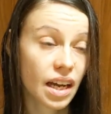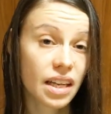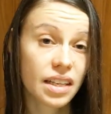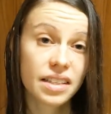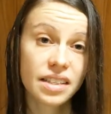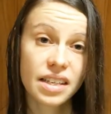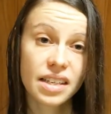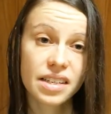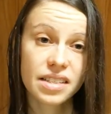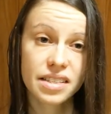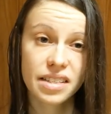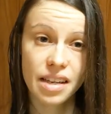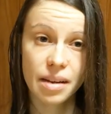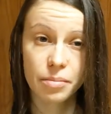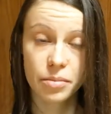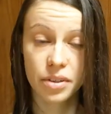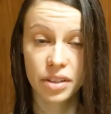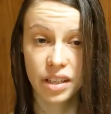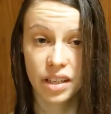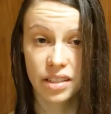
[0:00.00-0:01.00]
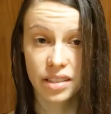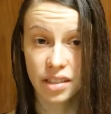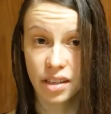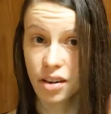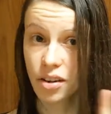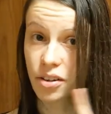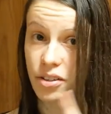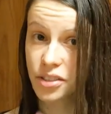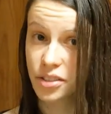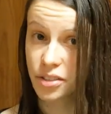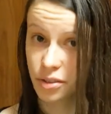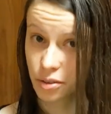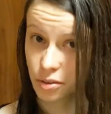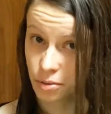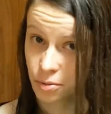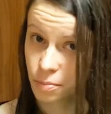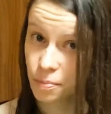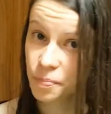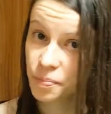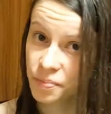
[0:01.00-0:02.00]
And there's an ambulance. I
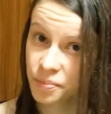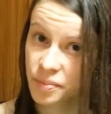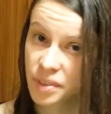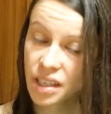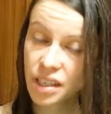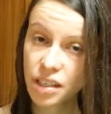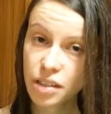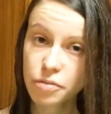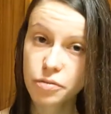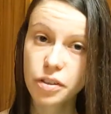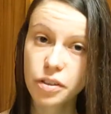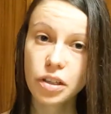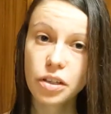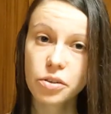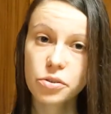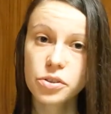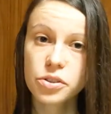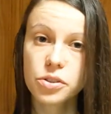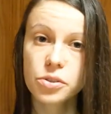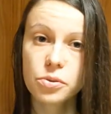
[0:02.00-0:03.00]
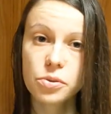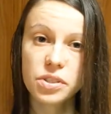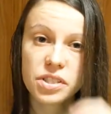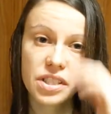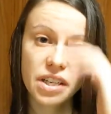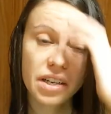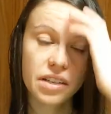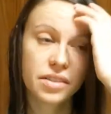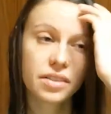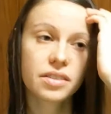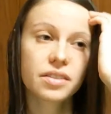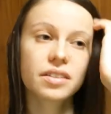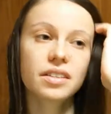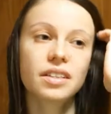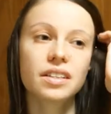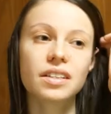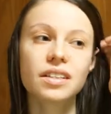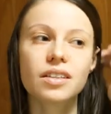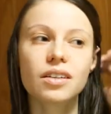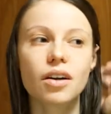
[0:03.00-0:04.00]
also live close to a center
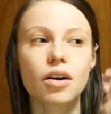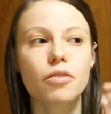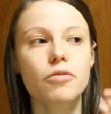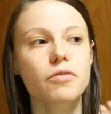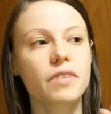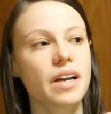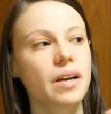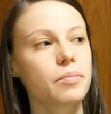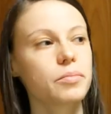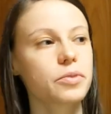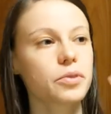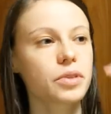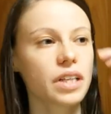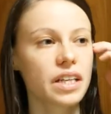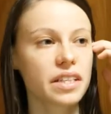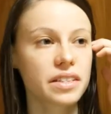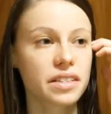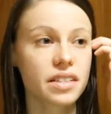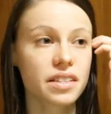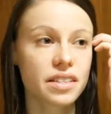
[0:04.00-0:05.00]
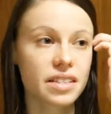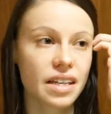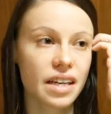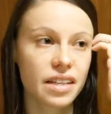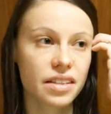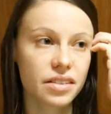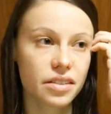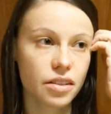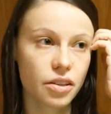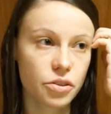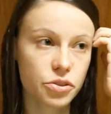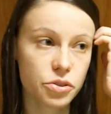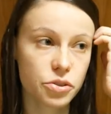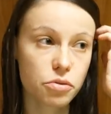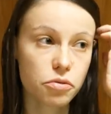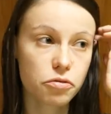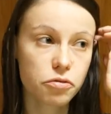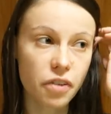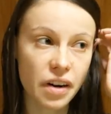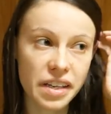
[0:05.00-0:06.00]
of ambulances and close
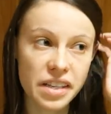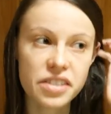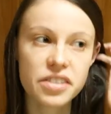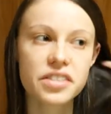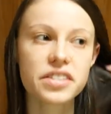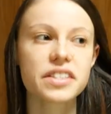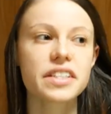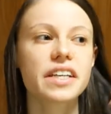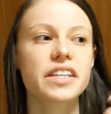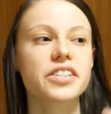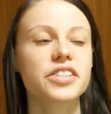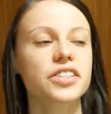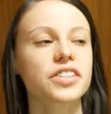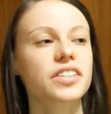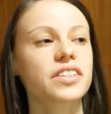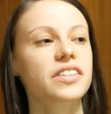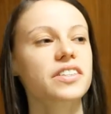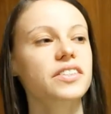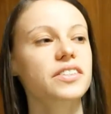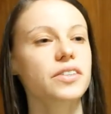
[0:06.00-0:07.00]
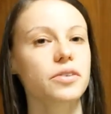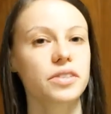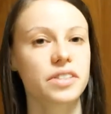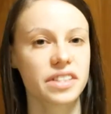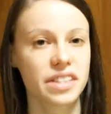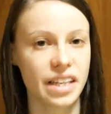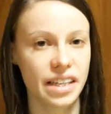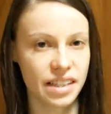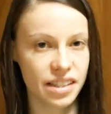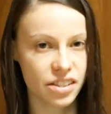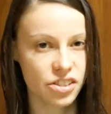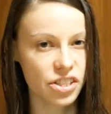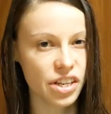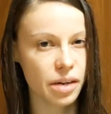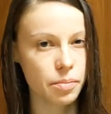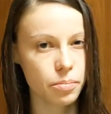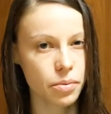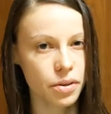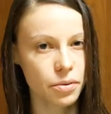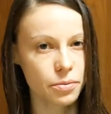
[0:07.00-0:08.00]
to fire stations, so it's like a
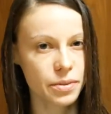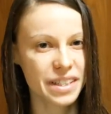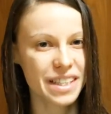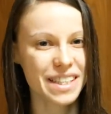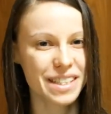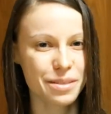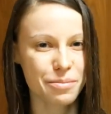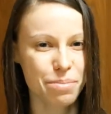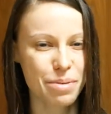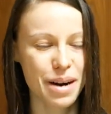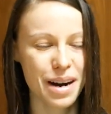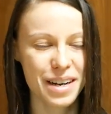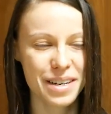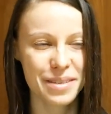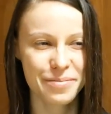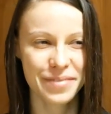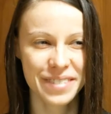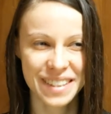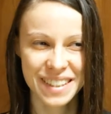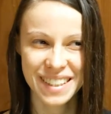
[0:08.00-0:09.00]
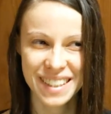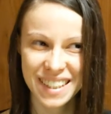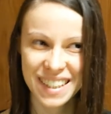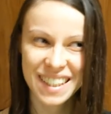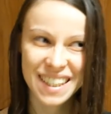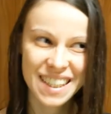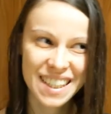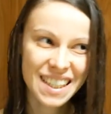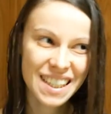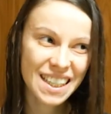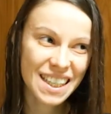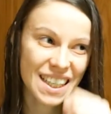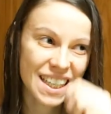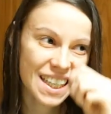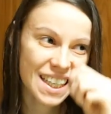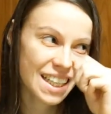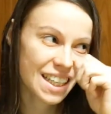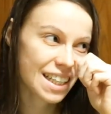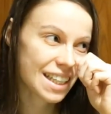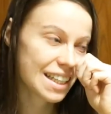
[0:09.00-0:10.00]
jackpot with this apartment.
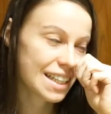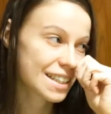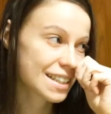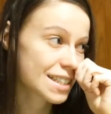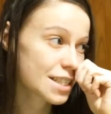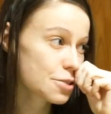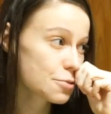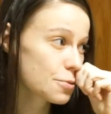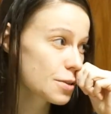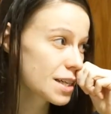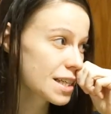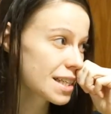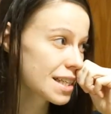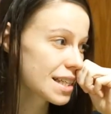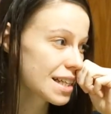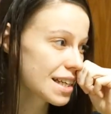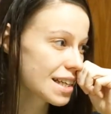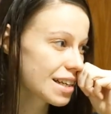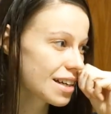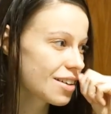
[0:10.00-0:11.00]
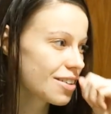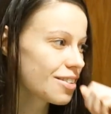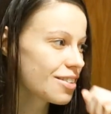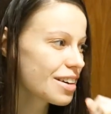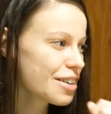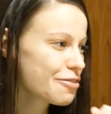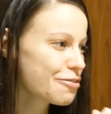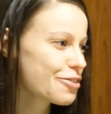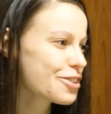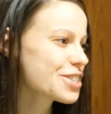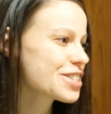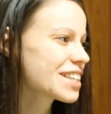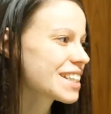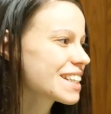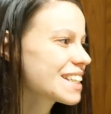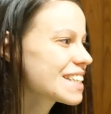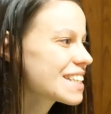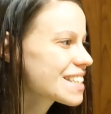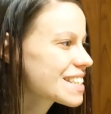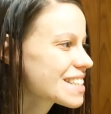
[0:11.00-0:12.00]
And this one, oh,
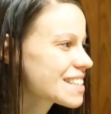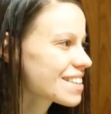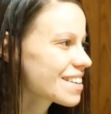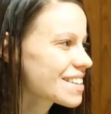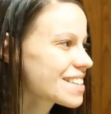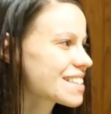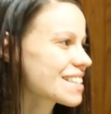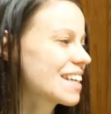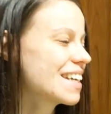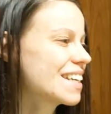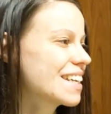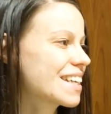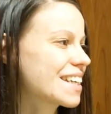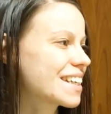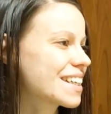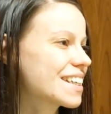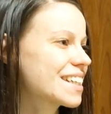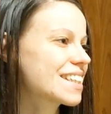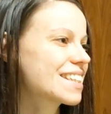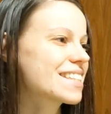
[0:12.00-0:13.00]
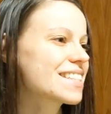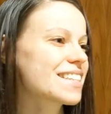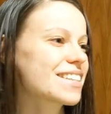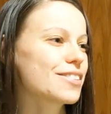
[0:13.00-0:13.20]
unfortunately, it's not saying it.